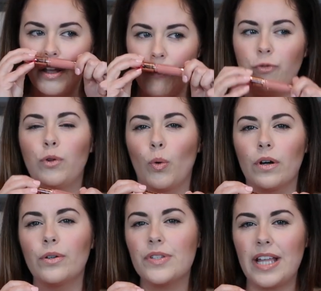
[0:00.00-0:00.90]
a
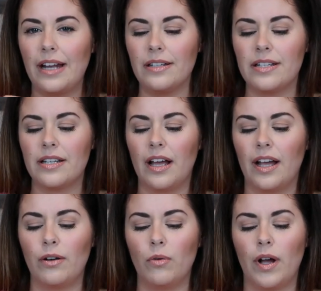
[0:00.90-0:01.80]
floral scent.
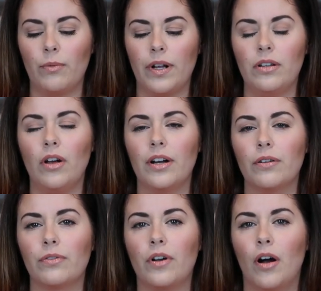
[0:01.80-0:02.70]
I know I read a lot
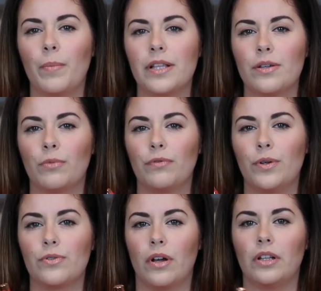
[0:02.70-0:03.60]
of comments and
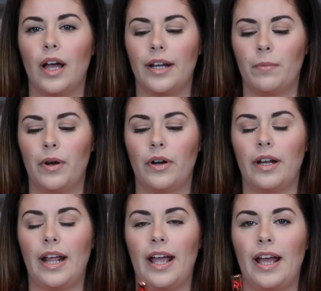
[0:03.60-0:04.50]
reviews online about
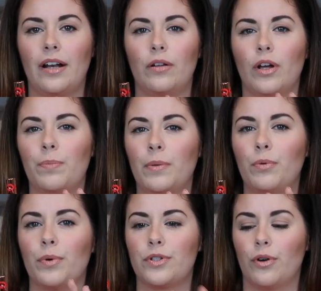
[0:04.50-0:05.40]
it and a lot of
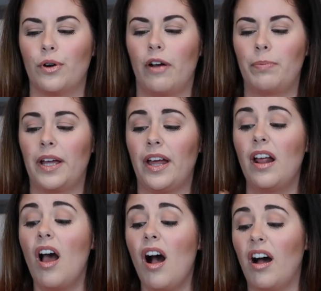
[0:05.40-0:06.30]
people were turned off by
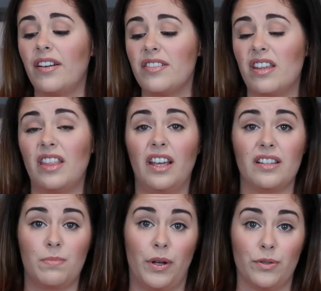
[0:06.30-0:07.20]
that. I honestly think
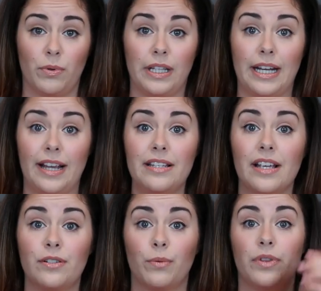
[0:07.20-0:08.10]
it smells really nice.
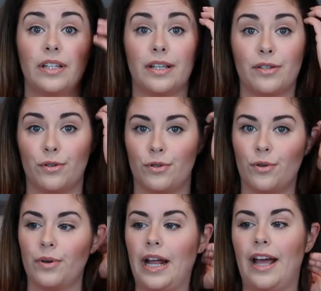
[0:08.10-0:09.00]
I don't think that's a
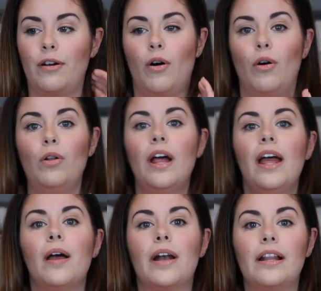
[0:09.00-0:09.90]
deterrent at all,
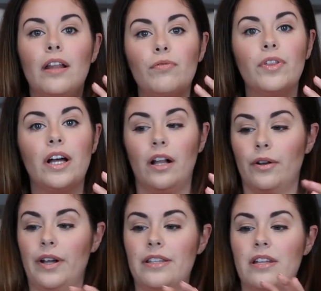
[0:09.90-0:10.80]
but I love the
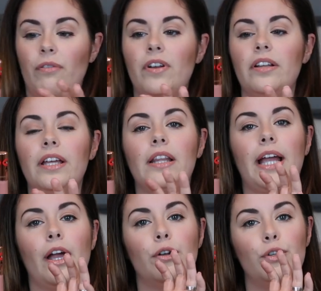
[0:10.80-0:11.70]
color. It's definitely
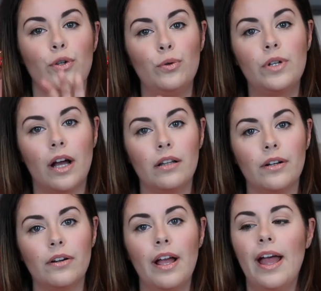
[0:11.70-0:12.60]
like a nude
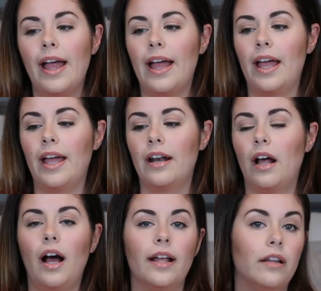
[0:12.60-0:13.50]
color
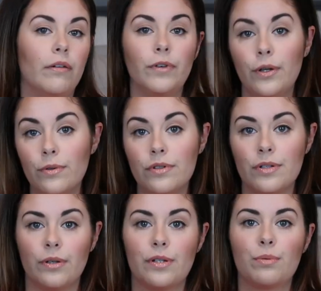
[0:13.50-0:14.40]
and I love nudes.
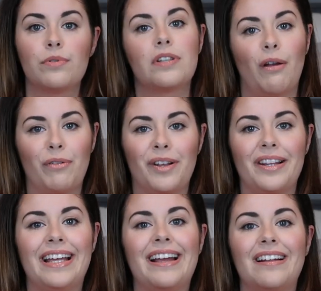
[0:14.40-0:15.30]
so this was
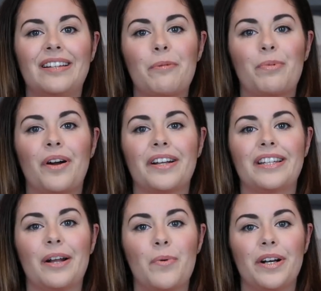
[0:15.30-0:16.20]
definitely a lip product
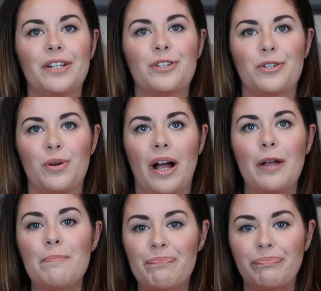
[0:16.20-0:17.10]
that I wanted to
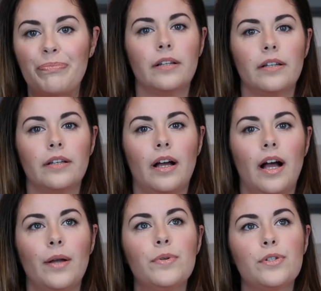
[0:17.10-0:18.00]
try.
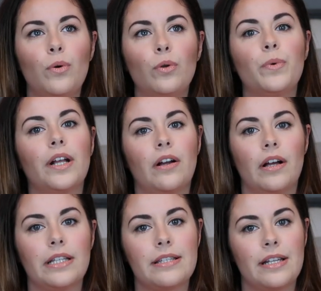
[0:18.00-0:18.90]
I was told when I
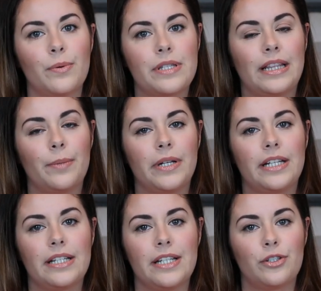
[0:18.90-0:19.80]
got this that it was a
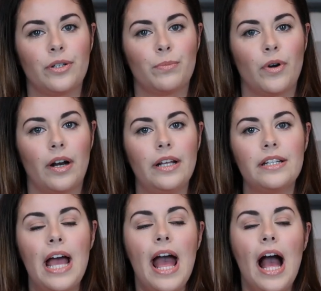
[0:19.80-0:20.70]
limited edition
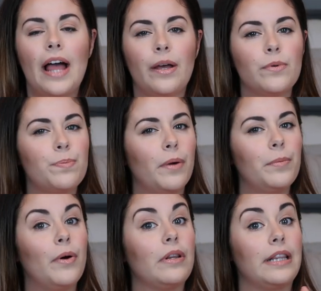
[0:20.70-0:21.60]
product. That was probably about